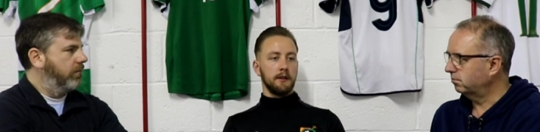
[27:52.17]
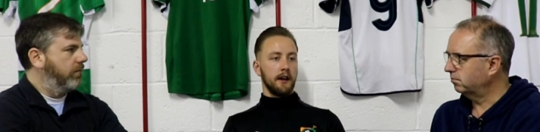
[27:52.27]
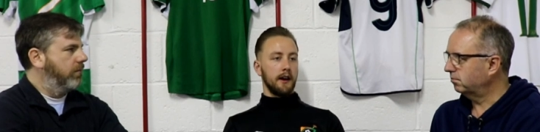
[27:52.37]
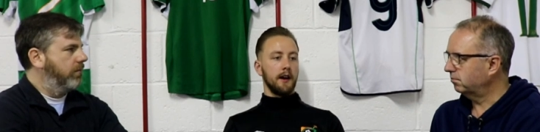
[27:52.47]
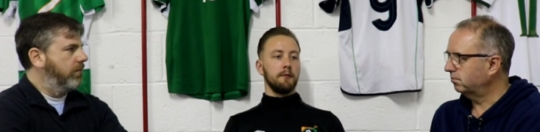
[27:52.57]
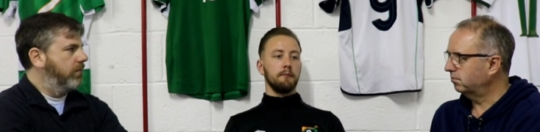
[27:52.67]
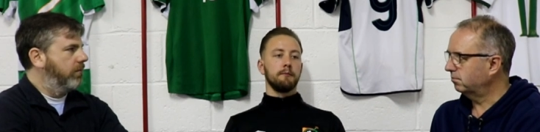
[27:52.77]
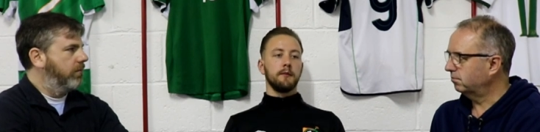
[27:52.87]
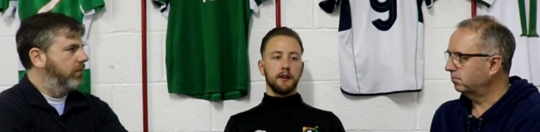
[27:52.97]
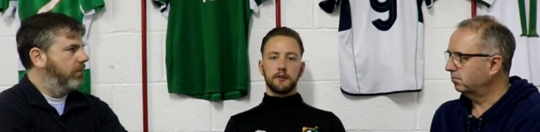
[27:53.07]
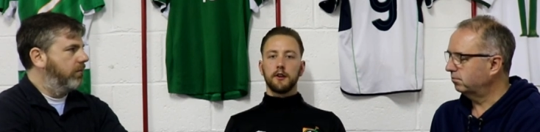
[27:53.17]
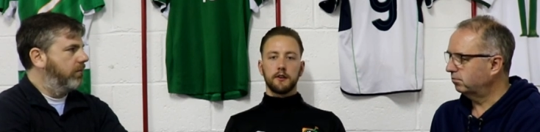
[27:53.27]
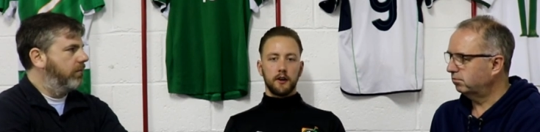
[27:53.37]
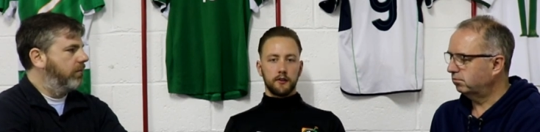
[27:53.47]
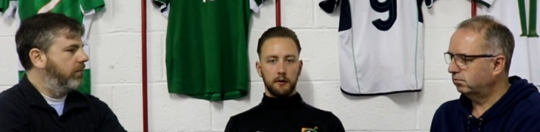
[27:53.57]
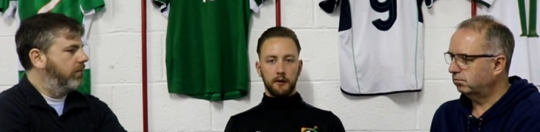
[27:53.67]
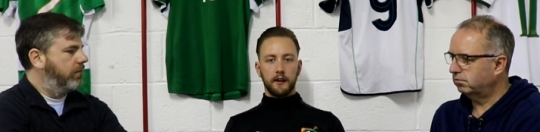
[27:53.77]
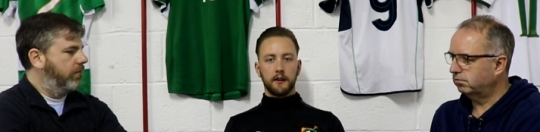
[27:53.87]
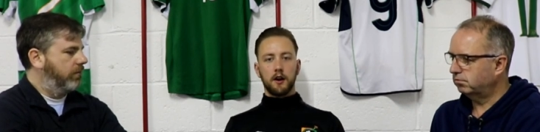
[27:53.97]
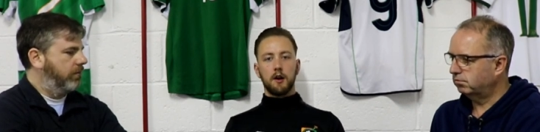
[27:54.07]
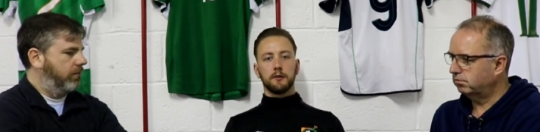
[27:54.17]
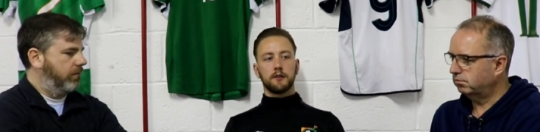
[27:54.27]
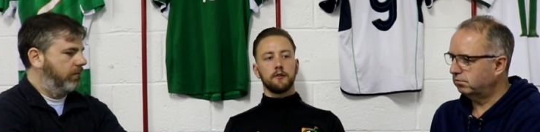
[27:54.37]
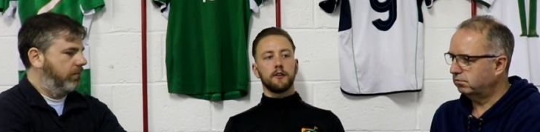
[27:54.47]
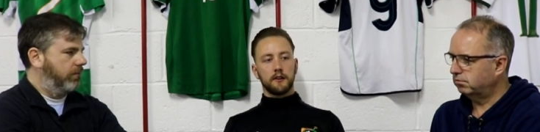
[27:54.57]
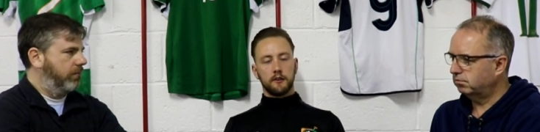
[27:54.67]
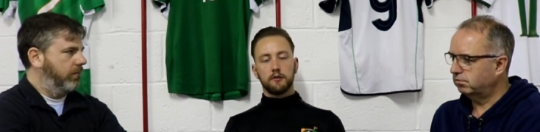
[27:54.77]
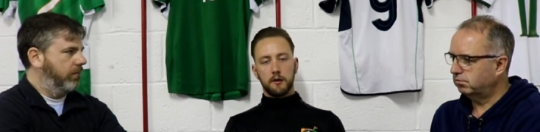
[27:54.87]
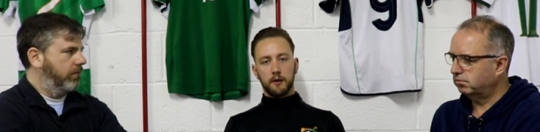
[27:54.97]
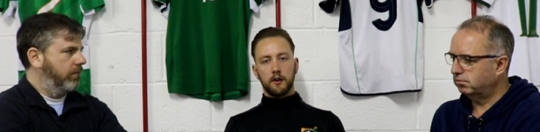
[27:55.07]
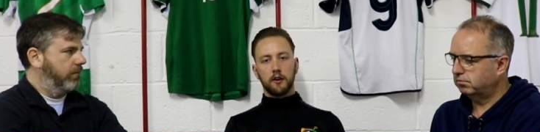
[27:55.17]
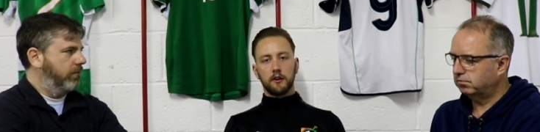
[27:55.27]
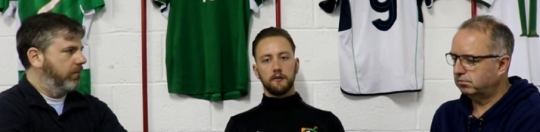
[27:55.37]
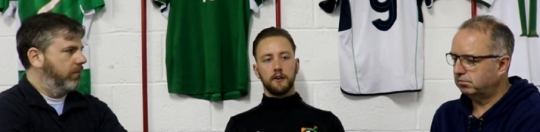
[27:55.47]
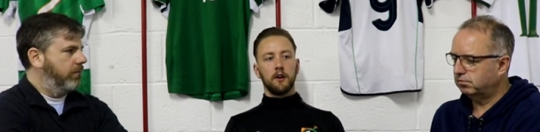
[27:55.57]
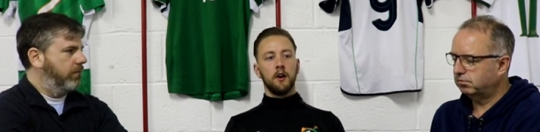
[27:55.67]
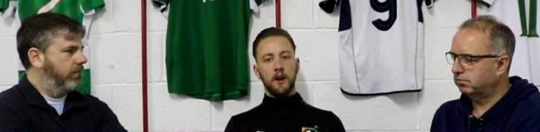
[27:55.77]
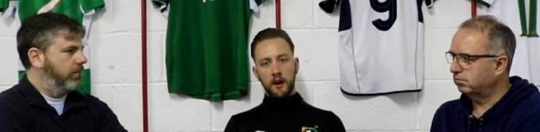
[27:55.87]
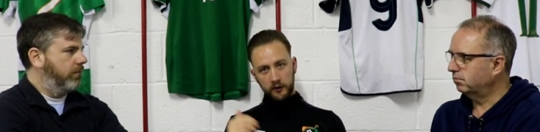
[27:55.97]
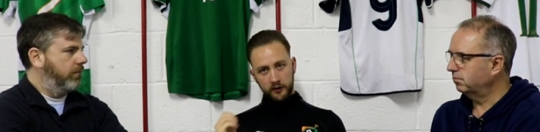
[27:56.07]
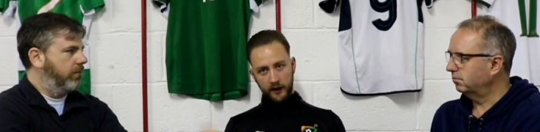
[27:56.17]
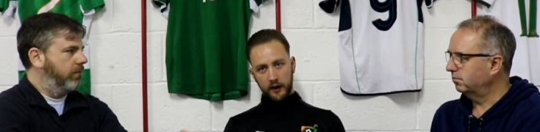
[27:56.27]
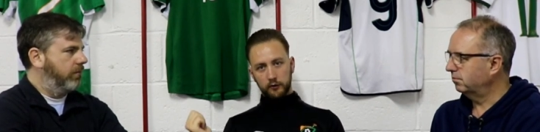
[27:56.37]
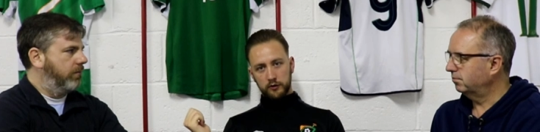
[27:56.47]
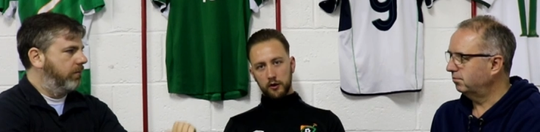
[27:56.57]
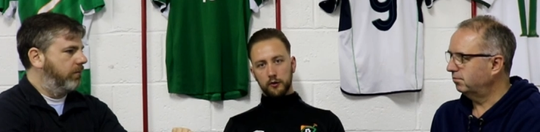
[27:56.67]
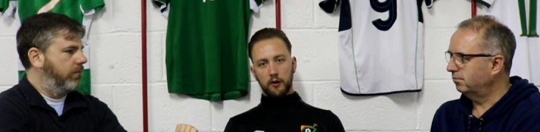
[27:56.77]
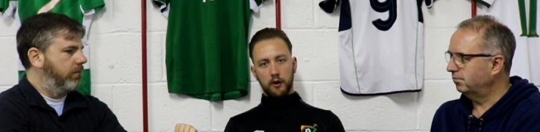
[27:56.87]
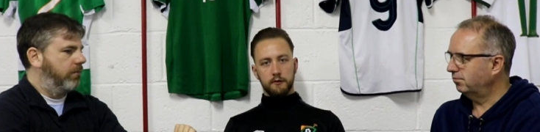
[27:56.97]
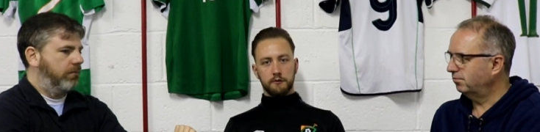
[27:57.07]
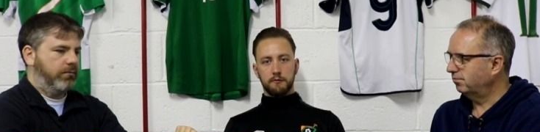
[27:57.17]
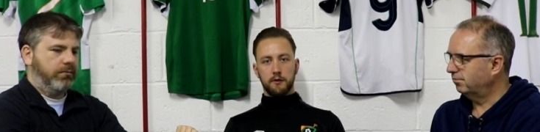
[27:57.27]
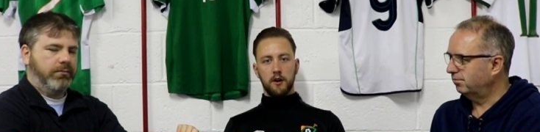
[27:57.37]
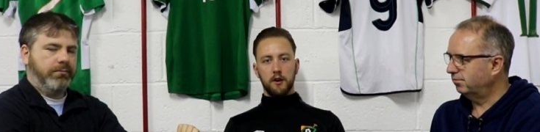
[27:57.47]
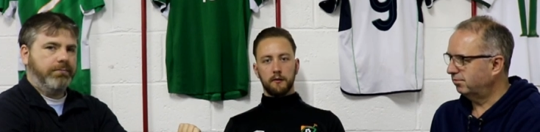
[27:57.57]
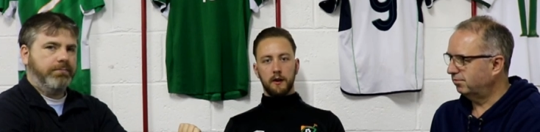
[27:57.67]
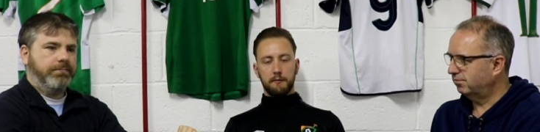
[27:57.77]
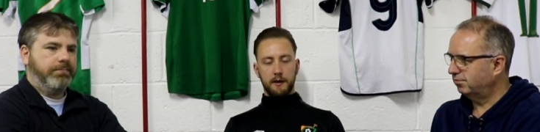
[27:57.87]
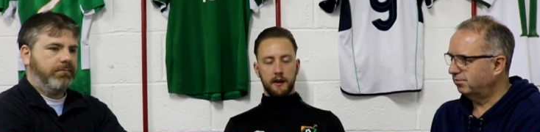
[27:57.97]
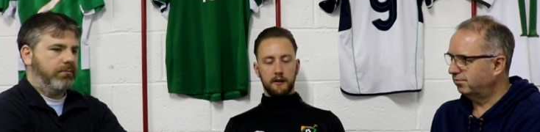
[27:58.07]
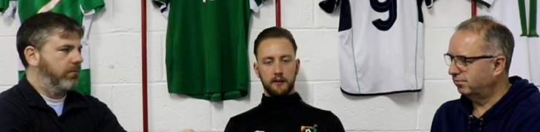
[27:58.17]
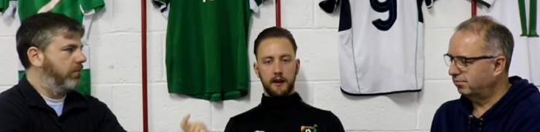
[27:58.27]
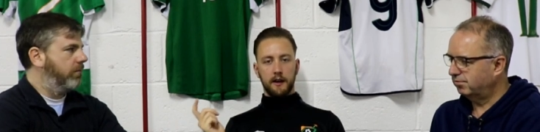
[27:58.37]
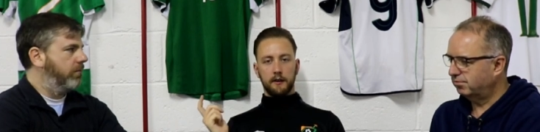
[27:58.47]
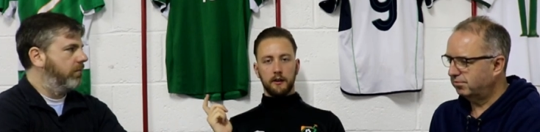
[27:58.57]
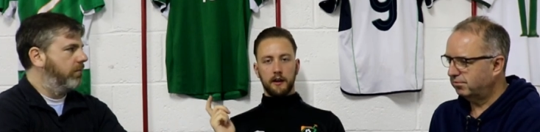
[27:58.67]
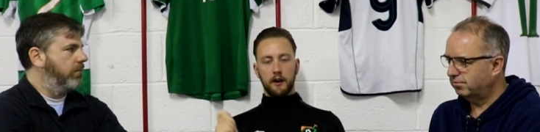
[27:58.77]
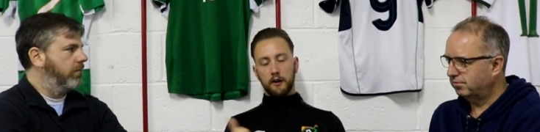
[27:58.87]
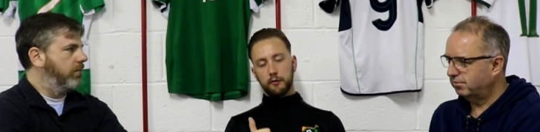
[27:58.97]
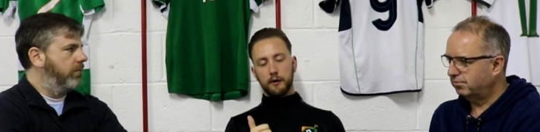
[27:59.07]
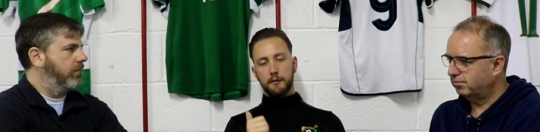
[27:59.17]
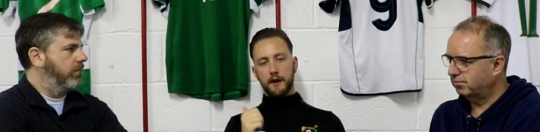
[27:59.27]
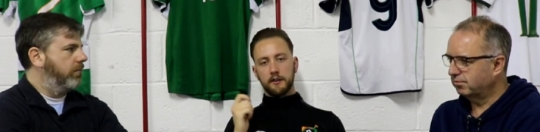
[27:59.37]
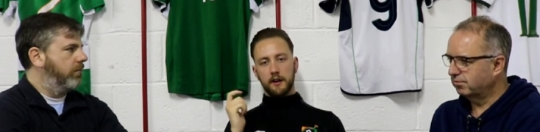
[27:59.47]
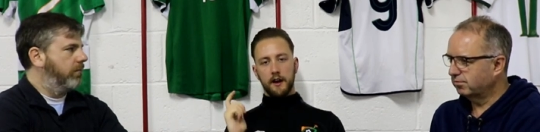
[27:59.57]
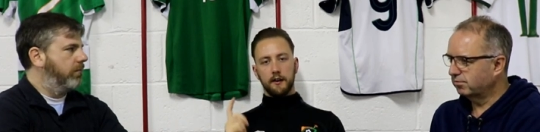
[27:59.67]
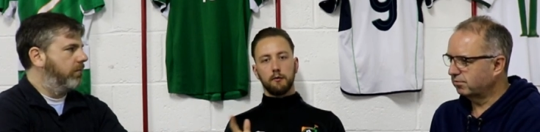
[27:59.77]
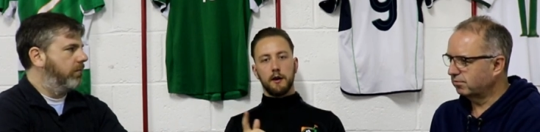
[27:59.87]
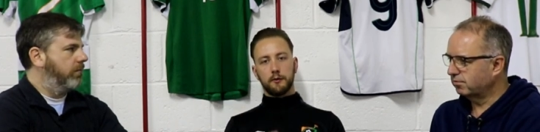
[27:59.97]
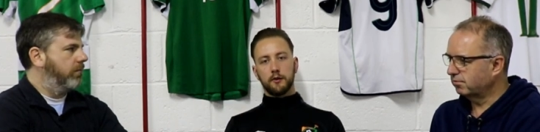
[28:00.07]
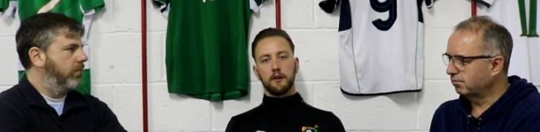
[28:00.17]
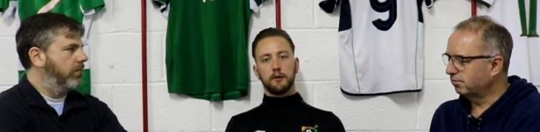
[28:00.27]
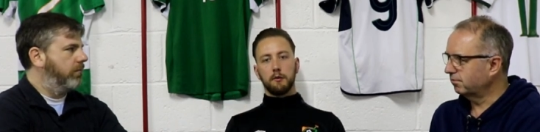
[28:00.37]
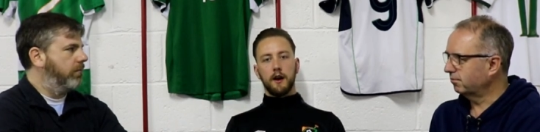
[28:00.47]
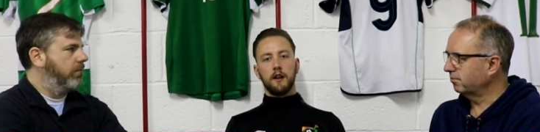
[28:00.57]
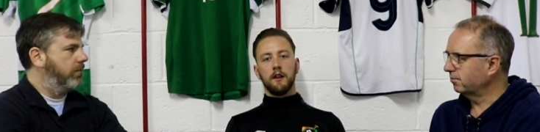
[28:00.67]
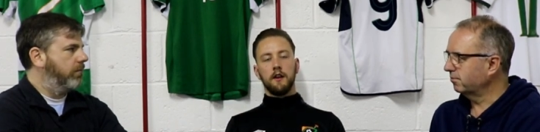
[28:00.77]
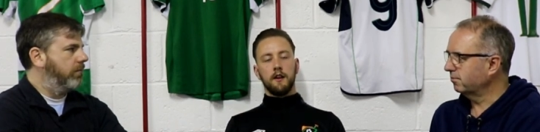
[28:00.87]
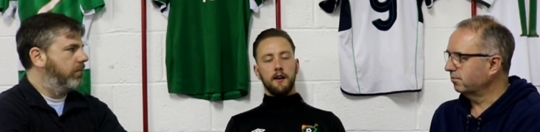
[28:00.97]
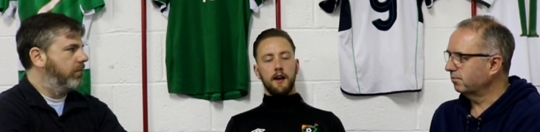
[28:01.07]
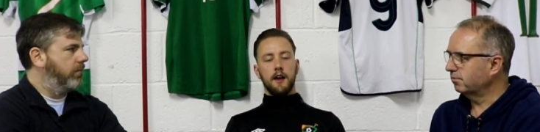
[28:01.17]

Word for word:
Speaker 1: Um, let us know your thoughts anyway in the comments. Don't forget to drop a like on the video. Check out Joe's Irish Abroad uh, page and uh, our Twitter page and website as well uh,